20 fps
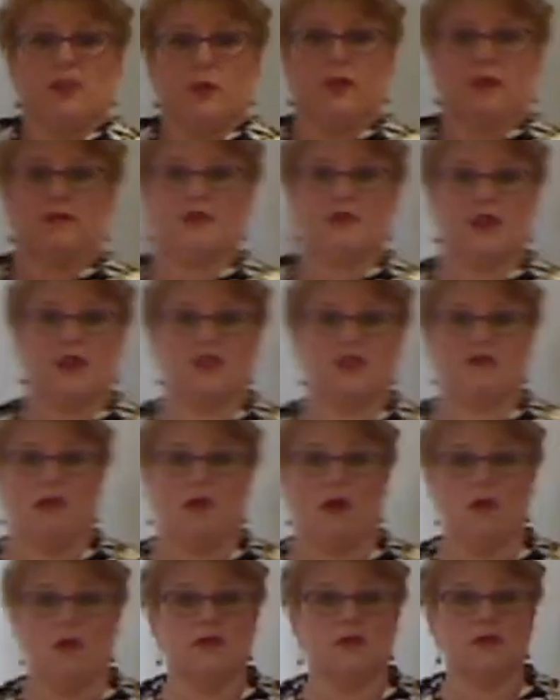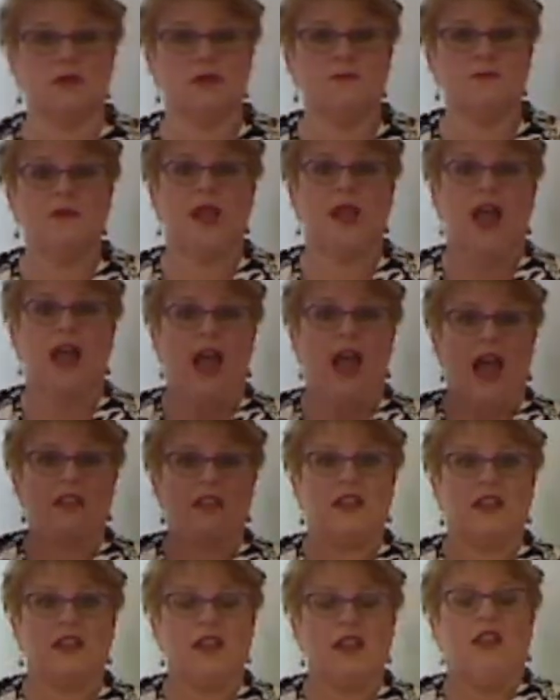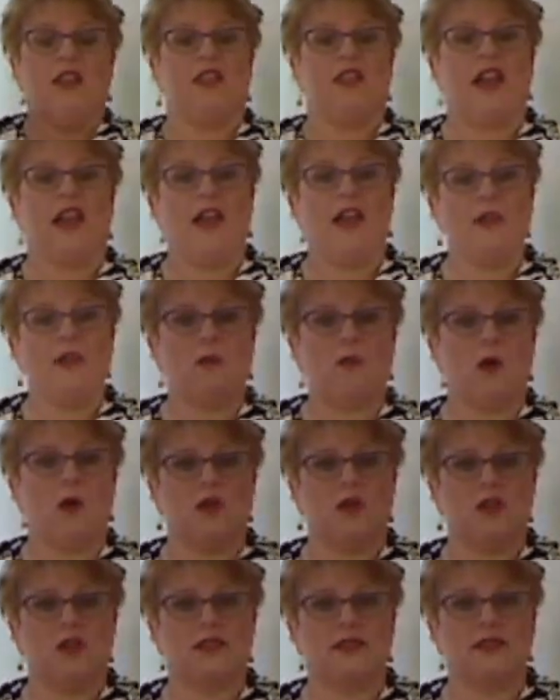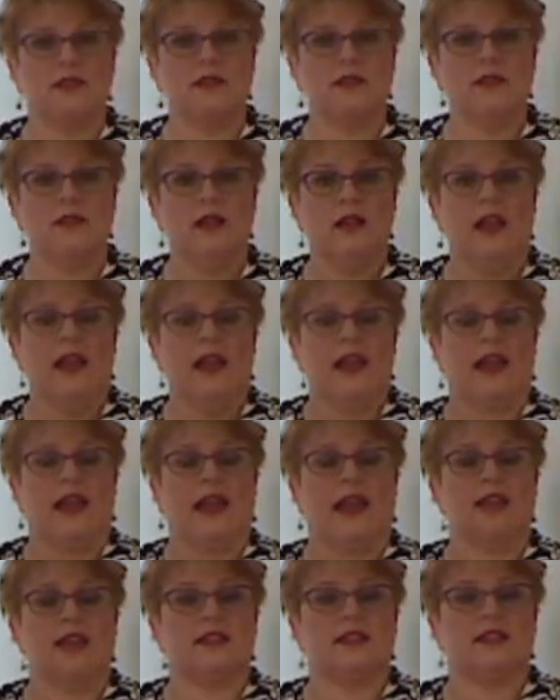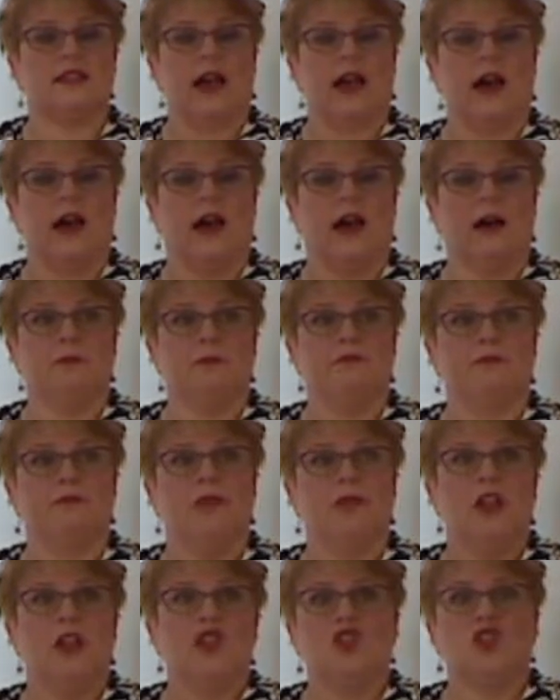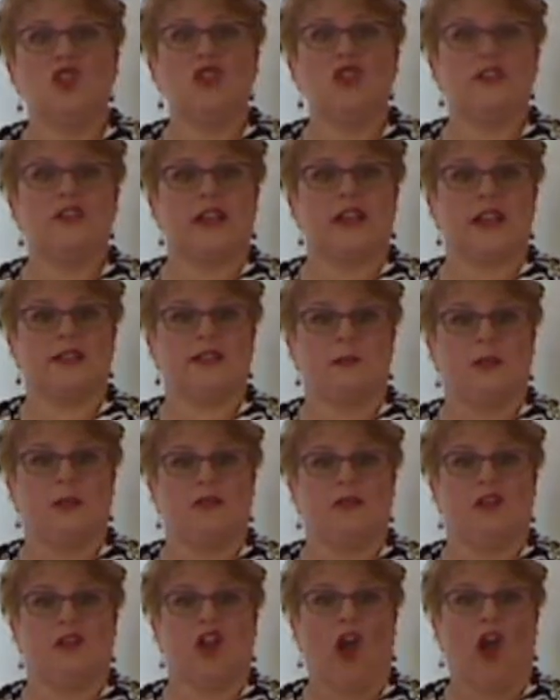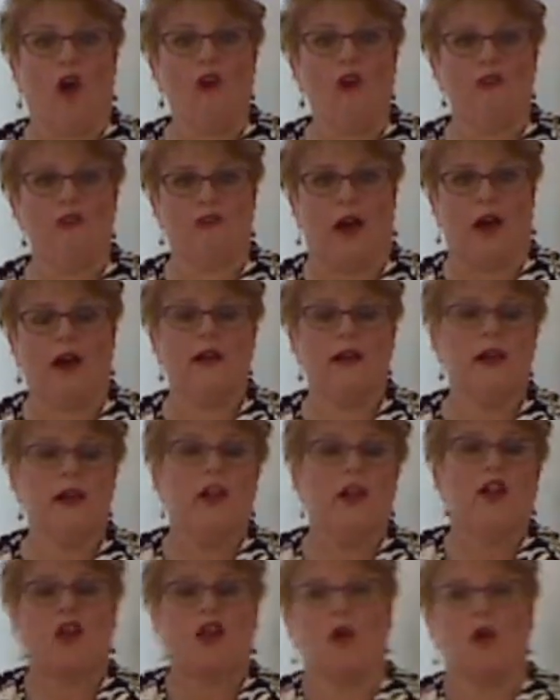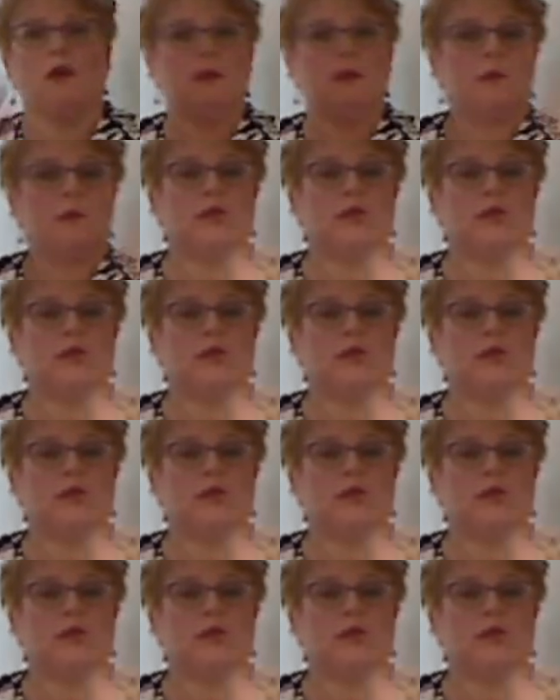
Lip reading: one of these roles, and then the other person gets used as a bit of a gopher, going